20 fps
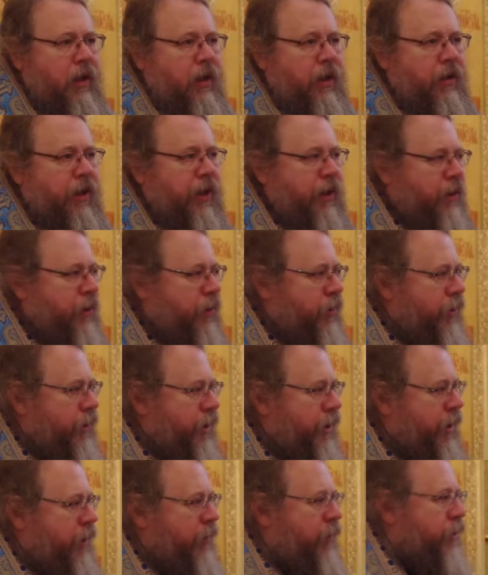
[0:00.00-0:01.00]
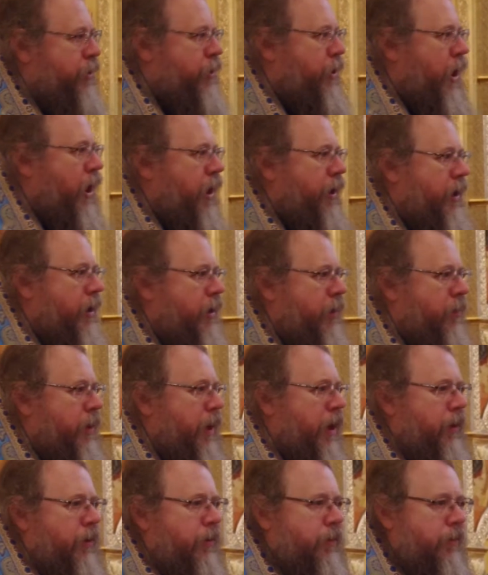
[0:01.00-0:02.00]
They knew that he was talking
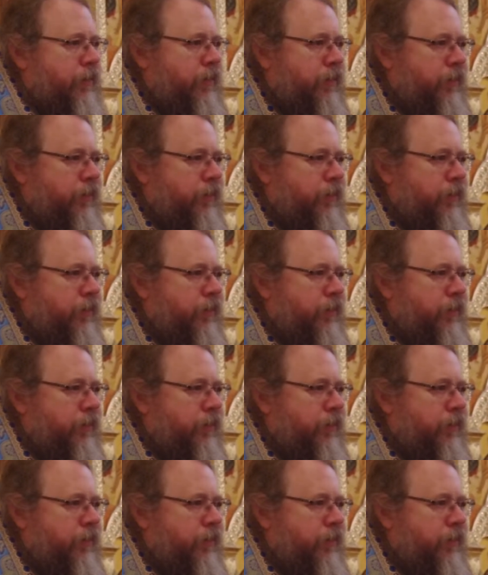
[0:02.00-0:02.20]
about